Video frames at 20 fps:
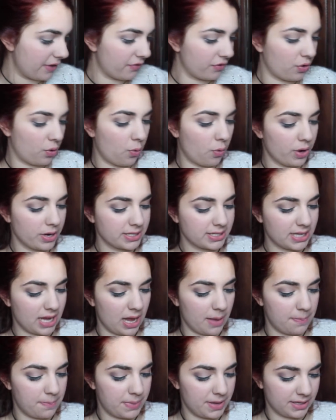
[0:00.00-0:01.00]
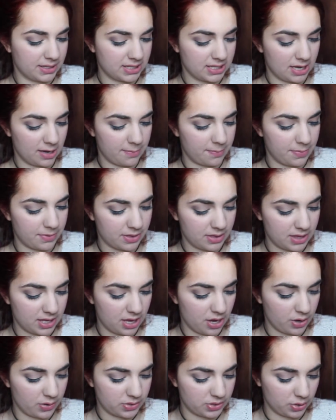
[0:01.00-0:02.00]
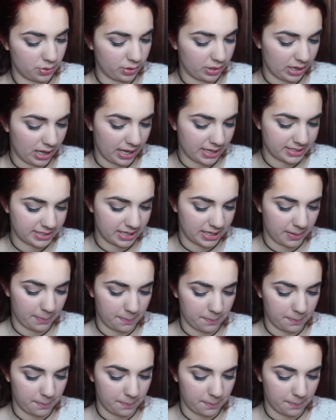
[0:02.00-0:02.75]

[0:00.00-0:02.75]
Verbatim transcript: of course, I picked up the oh so classic